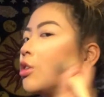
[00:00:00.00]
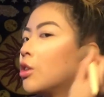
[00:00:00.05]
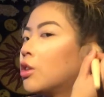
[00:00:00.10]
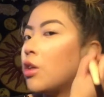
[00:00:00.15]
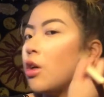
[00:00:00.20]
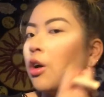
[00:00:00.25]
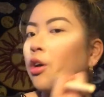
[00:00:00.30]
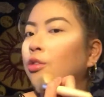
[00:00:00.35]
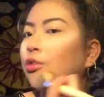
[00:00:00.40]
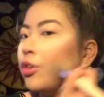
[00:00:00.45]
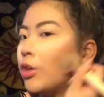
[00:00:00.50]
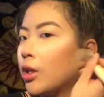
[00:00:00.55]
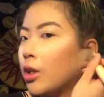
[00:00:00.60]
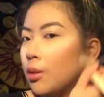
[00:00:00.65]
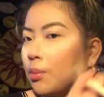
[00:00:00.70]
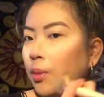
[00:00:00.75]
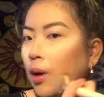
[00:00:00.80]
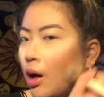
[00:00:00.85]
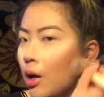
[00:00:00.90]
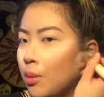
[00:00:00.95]
So for the
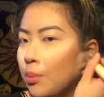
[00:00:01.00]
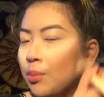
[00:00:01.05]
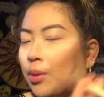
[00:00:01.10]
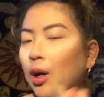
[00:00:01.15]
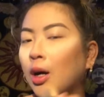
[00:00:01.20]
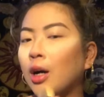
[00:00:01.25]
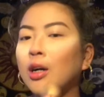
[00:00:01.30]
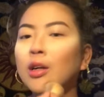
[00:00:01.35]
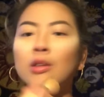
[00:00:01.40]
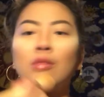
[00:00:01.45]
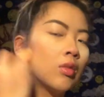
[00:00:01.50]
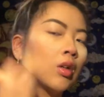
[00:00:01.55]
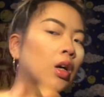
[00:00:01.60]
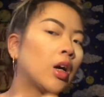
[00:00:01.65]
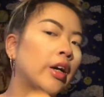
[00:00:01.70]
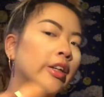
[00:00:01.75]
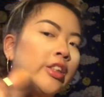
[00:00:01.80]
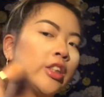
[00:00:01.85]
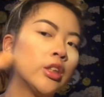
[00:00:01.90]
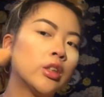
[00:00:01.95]
bottom part,
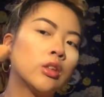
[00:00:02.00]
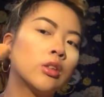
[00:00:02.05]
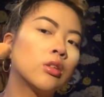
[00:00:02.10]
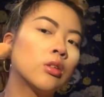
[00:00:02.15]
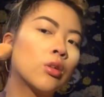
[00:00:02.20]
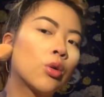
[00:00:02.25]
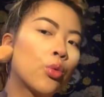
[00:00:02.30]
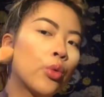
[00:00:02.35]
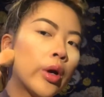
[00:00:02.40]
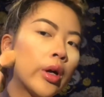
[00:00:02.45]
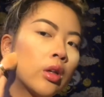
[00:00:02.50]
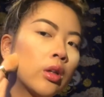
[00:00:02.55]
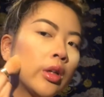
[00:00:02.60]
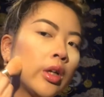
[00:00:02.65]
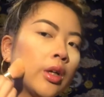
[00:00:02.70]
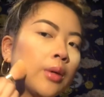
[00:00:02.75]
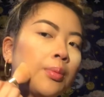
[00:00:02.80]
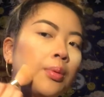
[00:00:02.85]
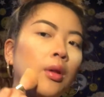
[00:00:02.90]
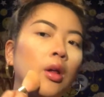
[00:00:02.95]
I just
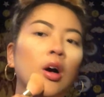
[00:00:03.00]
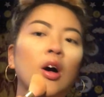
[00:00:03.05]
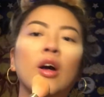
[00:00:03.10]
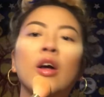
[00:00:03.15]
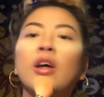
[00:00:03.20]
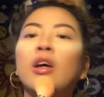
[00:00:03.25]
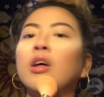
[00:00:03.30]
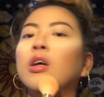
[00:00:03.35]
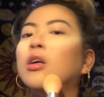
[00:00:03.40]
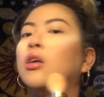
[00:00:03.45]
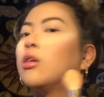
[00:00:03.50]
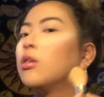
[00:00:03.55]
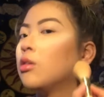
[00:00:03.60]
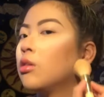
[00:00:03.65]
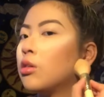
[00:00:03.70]
quickly apply it,